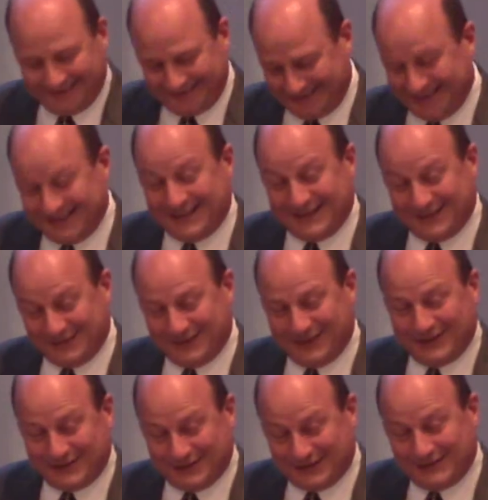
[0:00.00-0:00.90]
this isn't
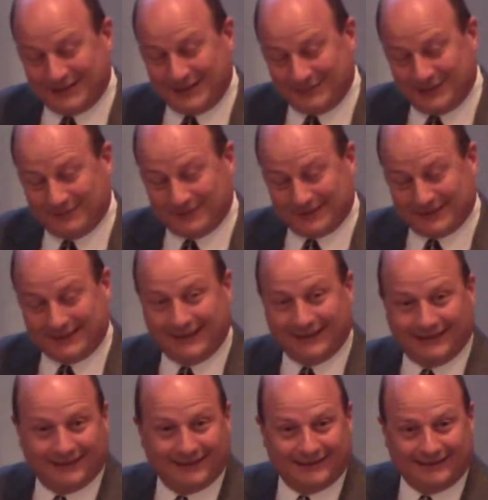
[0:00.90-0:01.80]
what I was going to say, but I'm going to
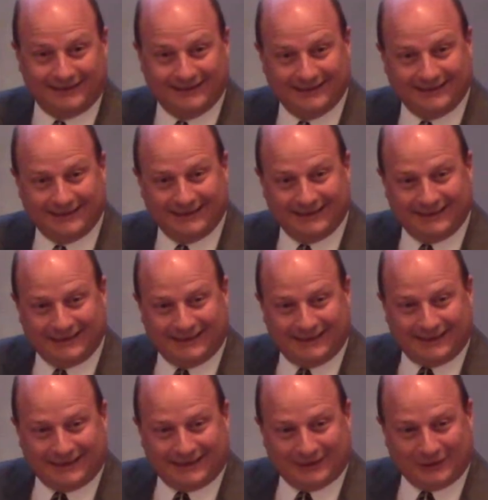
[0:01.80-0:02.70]
say it now.
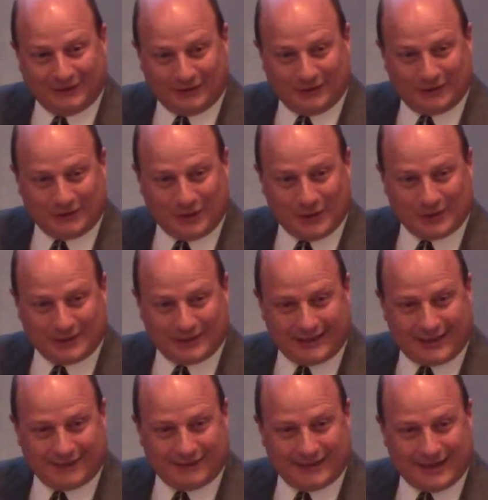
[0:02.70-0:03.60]
The Georgia
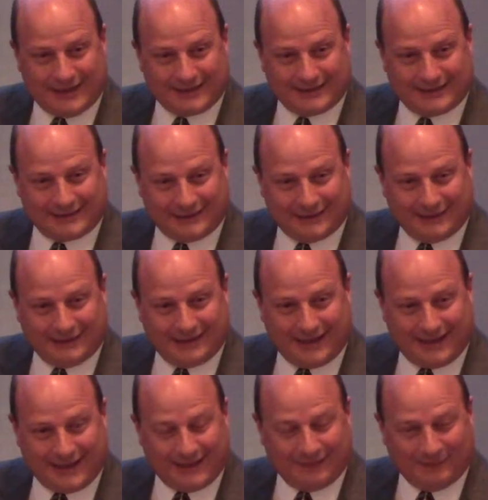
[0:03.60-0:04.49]
lottery has this good
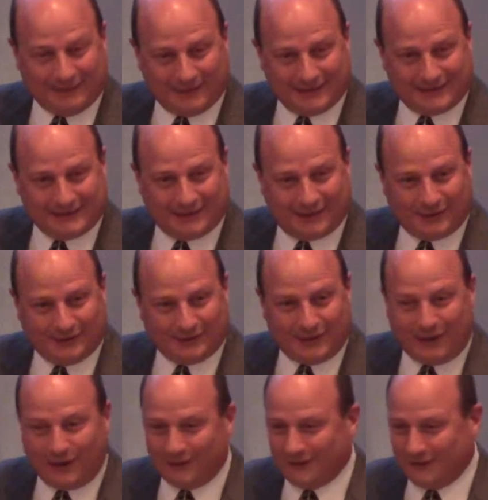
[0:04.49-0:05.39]
game. It's
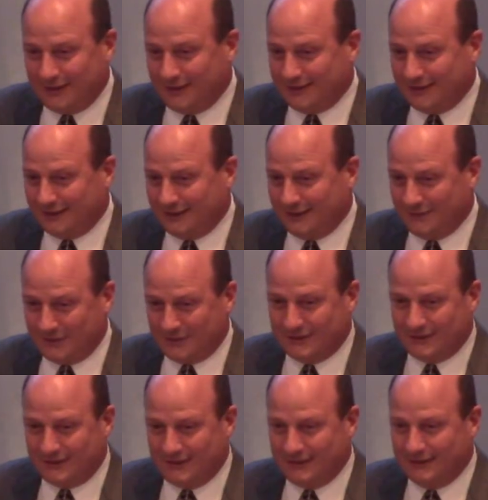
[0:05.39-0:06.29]
called All or Nothing. Have you
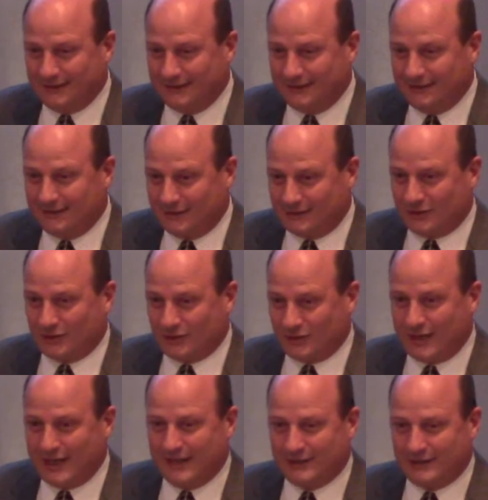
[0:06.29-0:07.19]
seen it? It's a
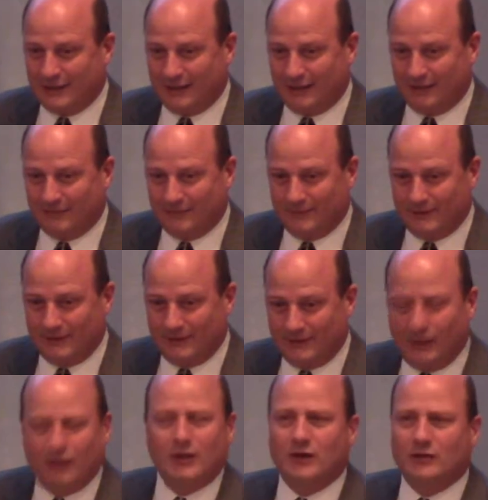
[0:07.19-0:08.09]
scratch game.
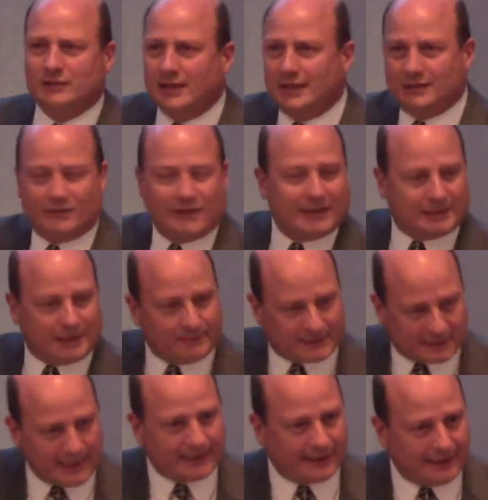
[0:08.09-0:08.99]
Or no, it's not a scratch game.
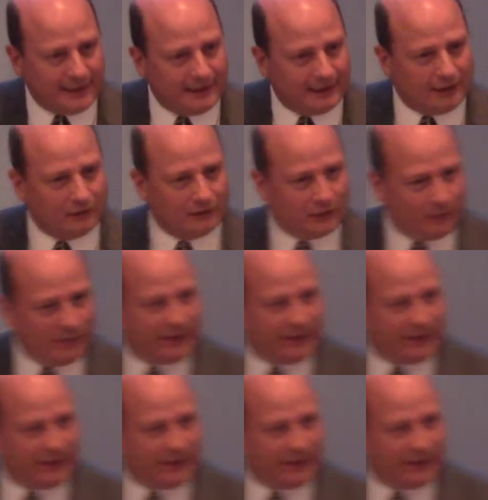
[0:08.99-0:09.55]
It's like Keno. You